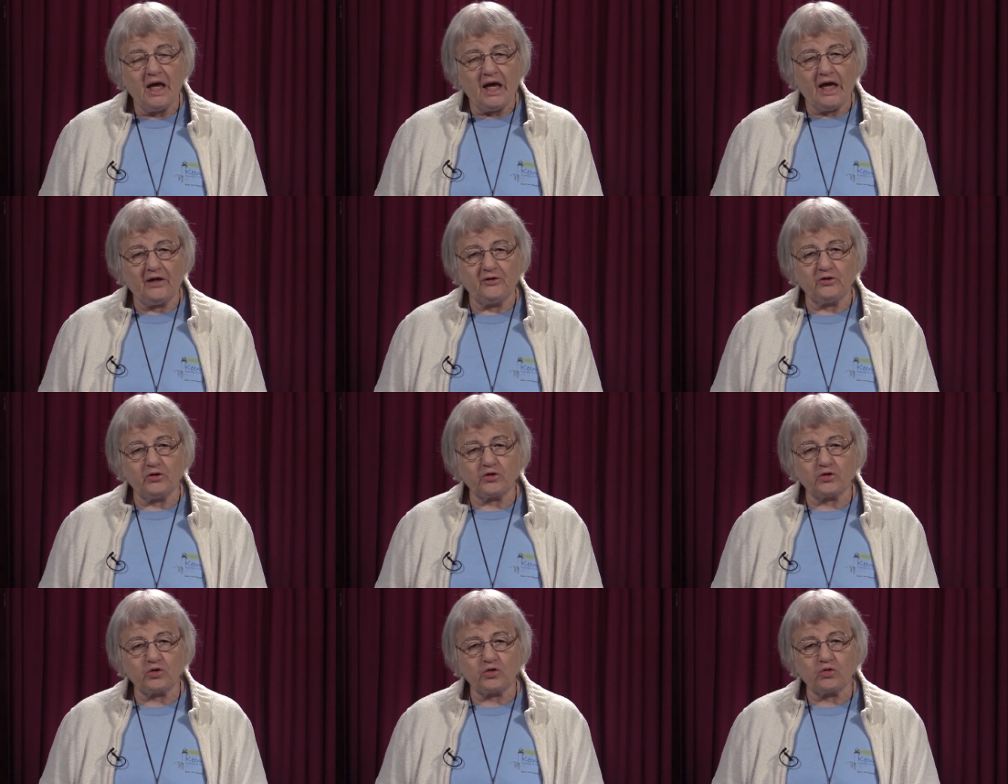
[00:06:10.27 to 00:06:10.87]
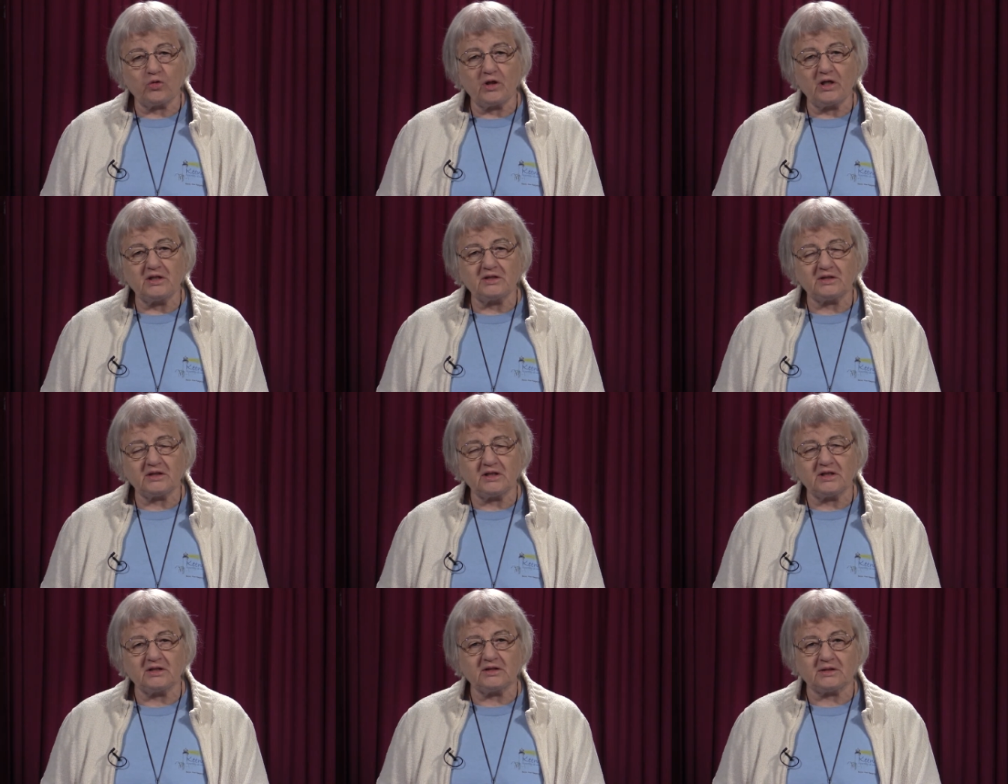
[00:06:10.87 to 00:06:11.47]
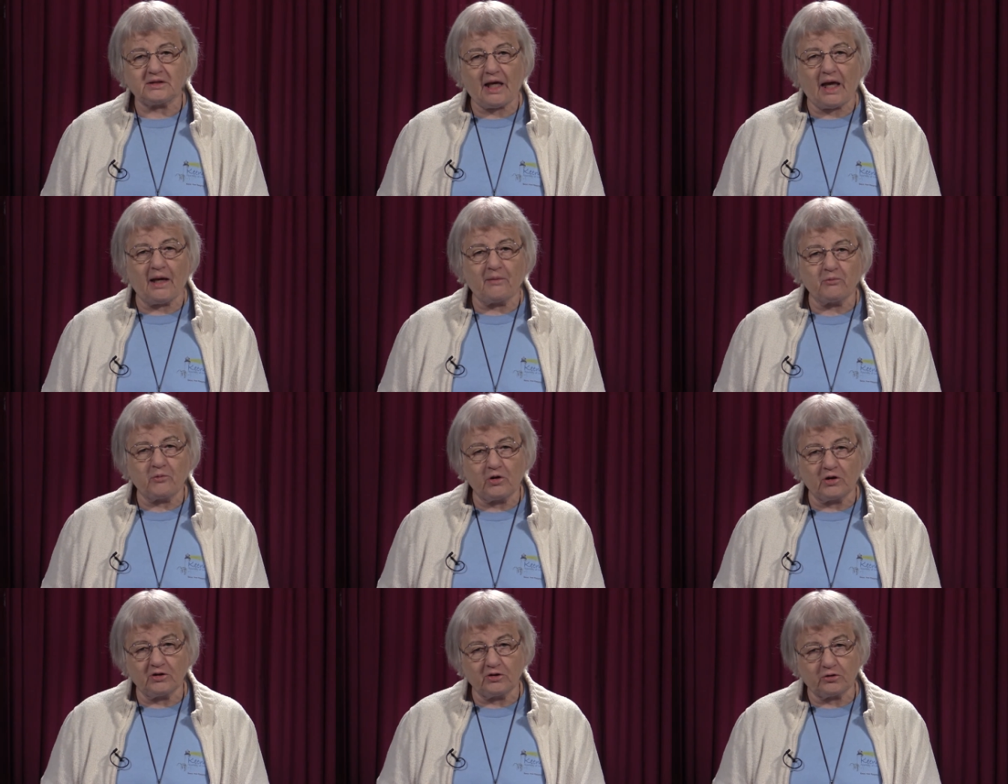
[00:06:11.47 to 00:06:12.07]
And your choice is,
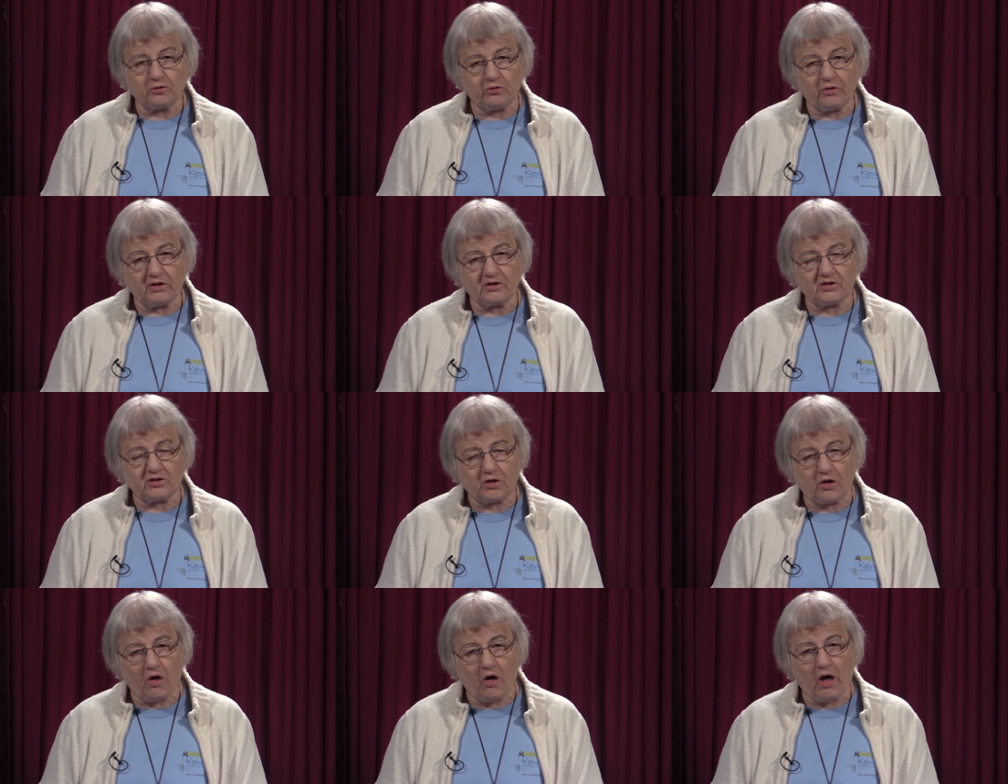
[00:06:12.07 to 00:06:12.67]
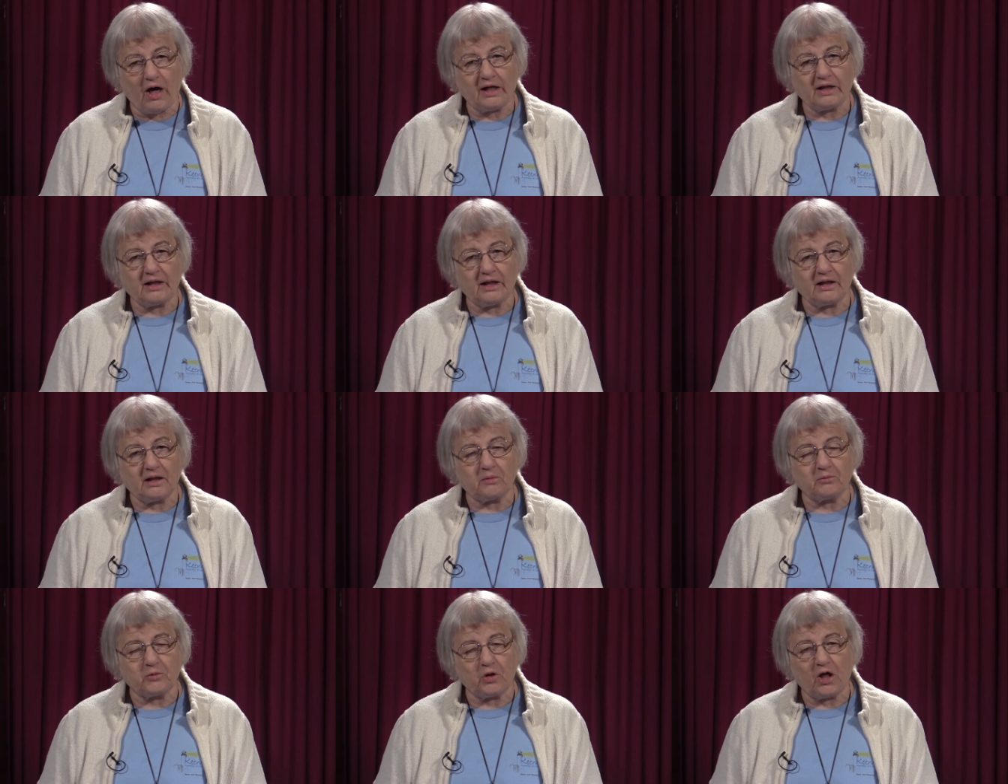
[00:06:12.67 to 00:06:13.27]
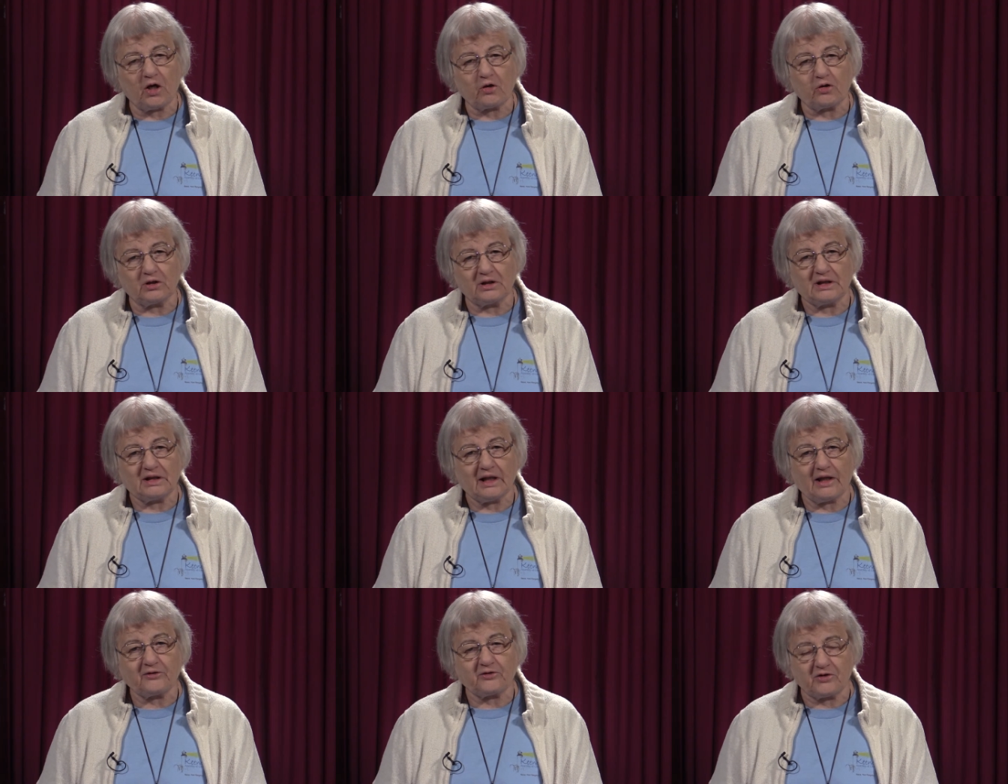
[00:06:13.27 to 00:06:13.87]
I'm going to trust God and I'm not going
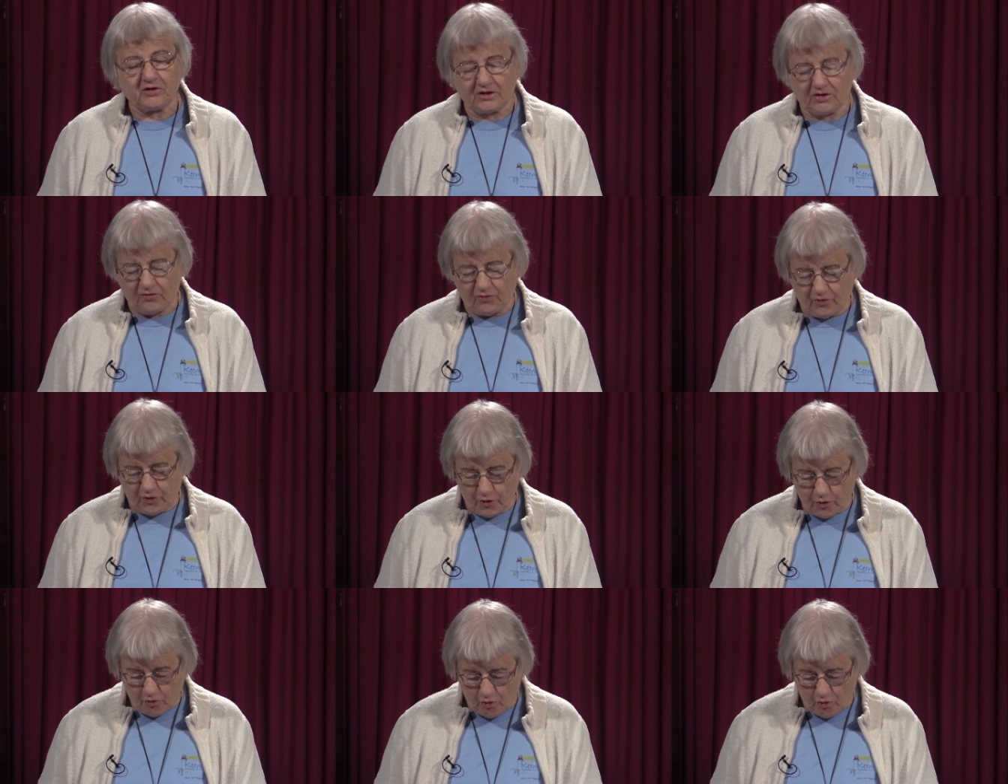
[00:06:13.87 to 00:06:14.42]
to let this fear